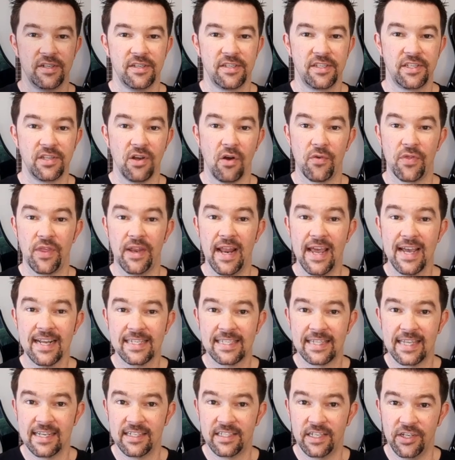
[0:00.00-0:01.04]
So the next
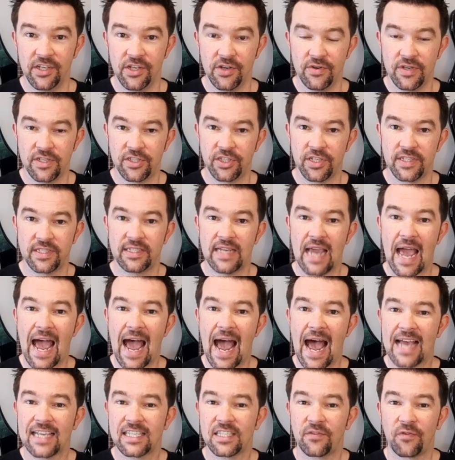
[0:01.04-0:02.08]
thing to do is just
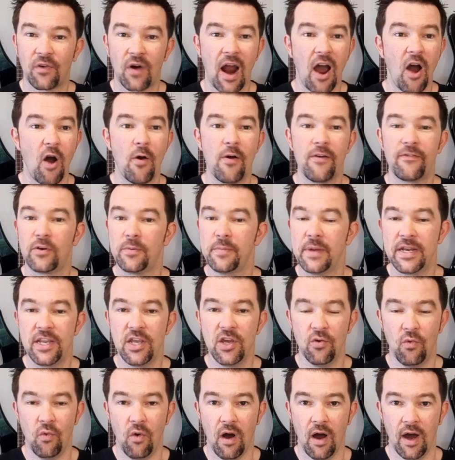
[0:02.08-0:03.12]
ask for however many
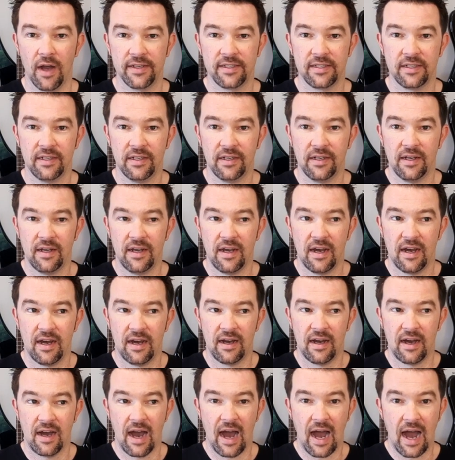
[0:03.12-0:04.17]
you want.
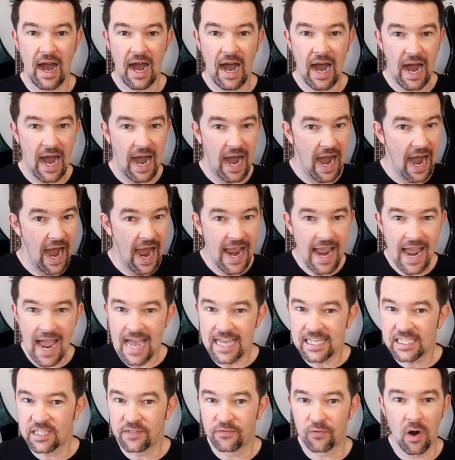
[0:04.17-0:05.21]
I
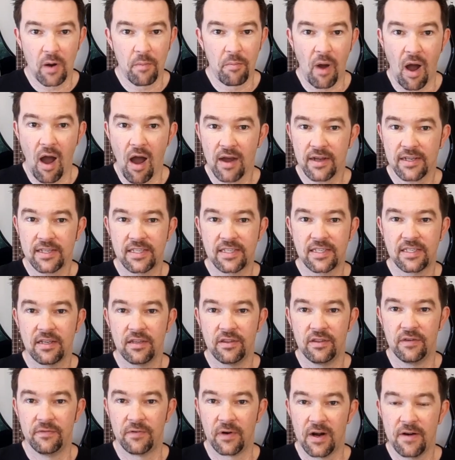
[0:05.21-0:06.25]
asked for a
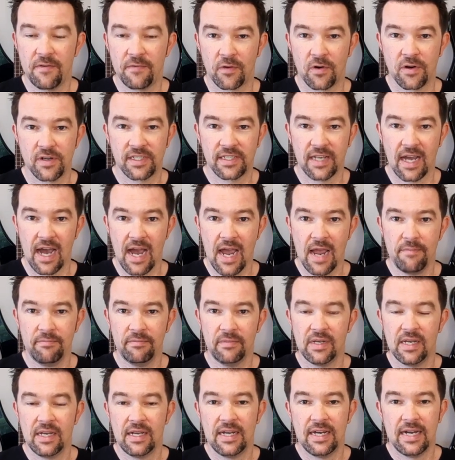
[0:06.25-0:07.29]
box the very first time
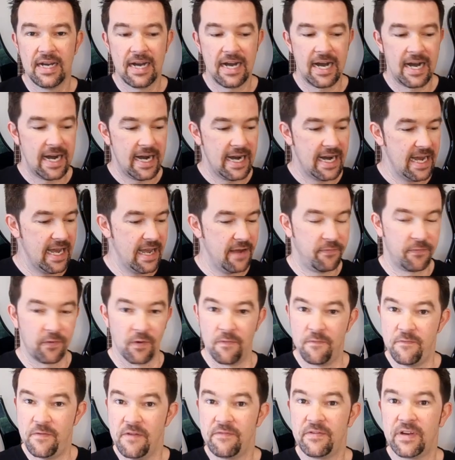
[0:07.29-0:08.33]
for
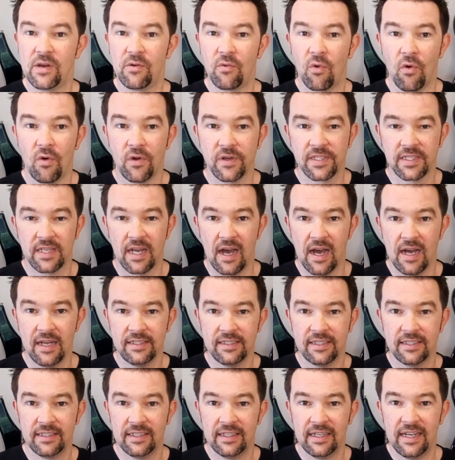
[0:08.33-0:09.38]
50 rolls to
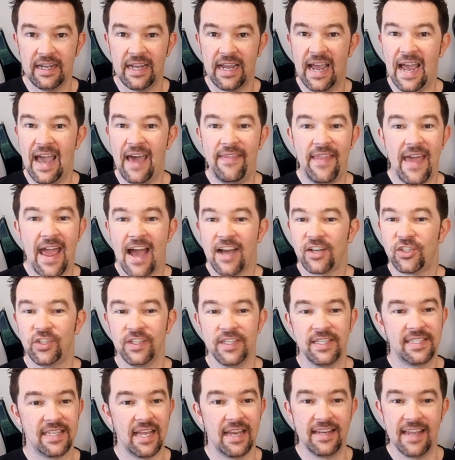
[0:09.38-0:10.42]
hunt, and they
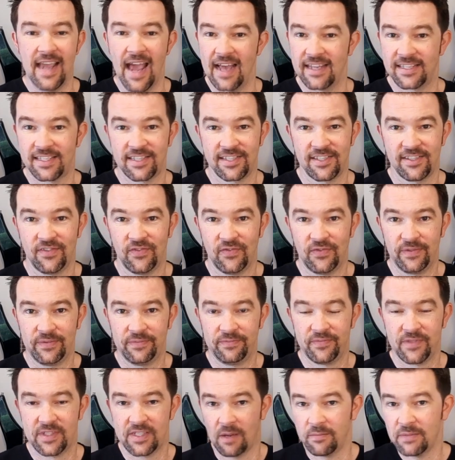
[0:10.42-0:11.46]
actually said yes.
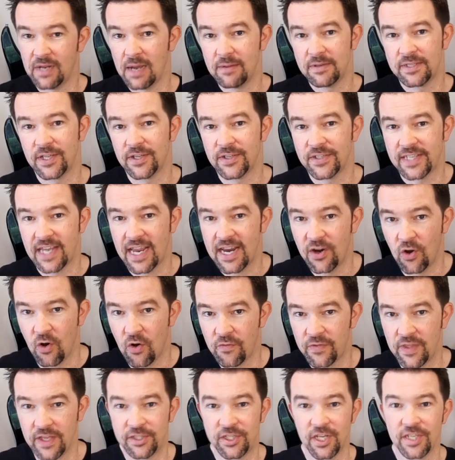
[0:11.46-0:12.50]
Sometimes they'll say no
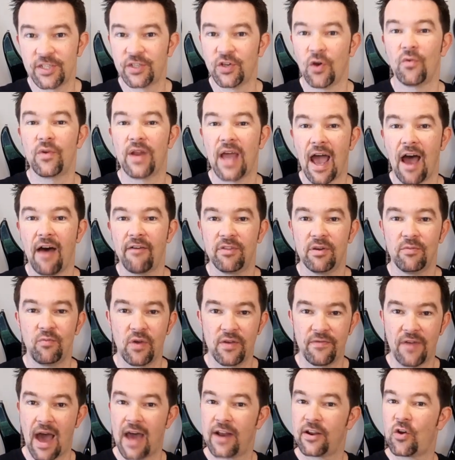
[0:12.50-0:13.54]
if they just don't have them.
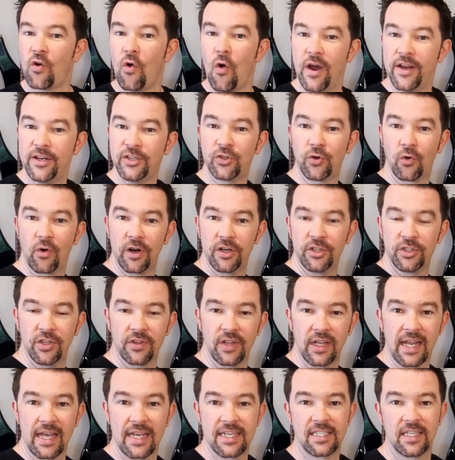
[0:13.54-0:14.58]
We've had a coin shortage in
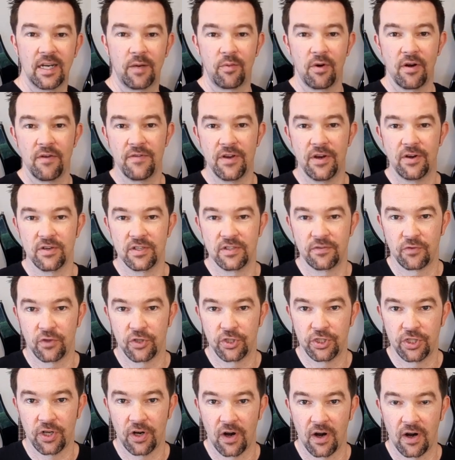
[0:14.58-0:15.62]
the last number of years for
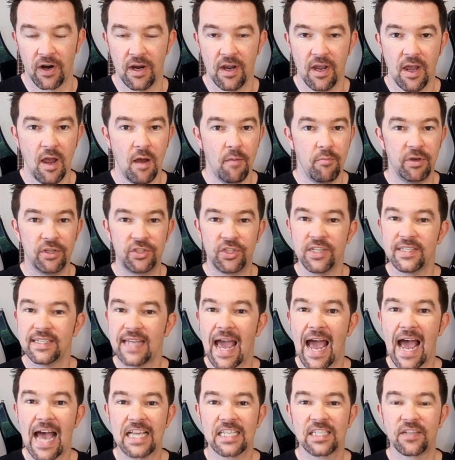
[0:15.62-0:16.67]
sure, but just
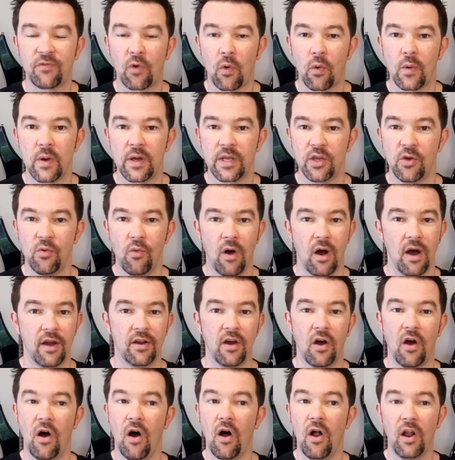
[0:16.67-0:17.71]
ask for what you want.
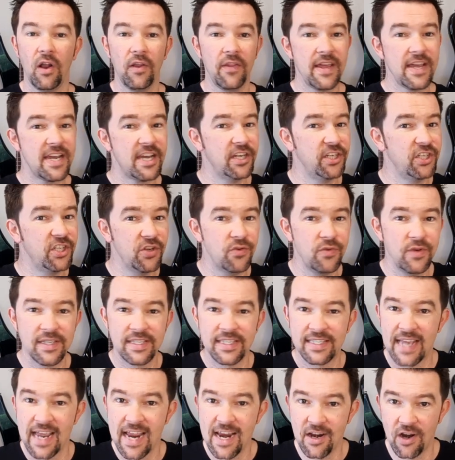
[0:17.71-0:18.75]
All they can do
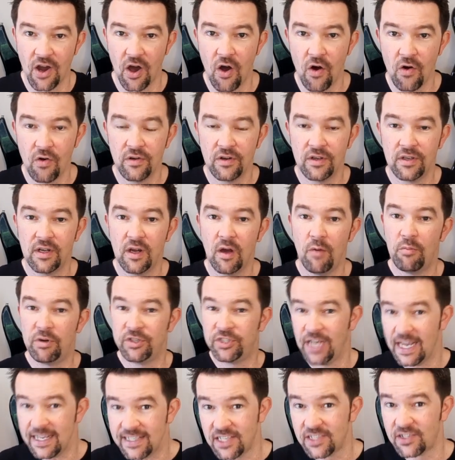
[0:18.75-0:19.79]
is say no, but
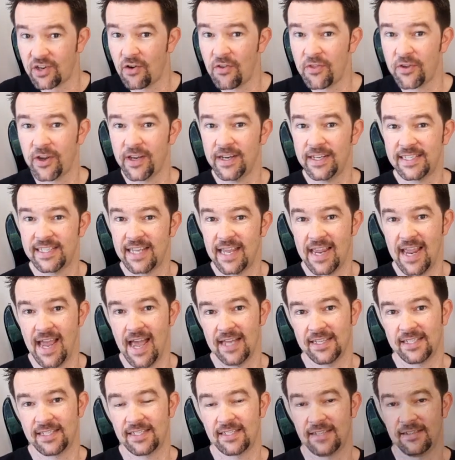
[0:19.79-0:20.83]
chances are they're going to say
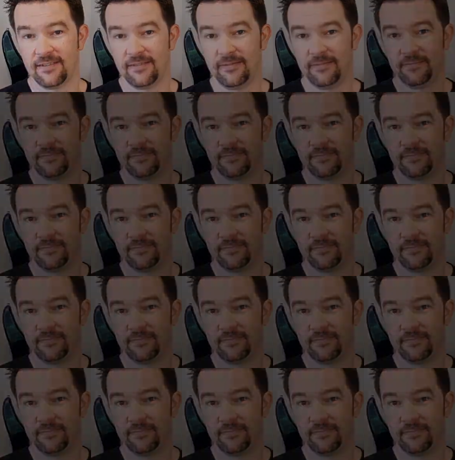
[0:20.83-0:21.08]
yes.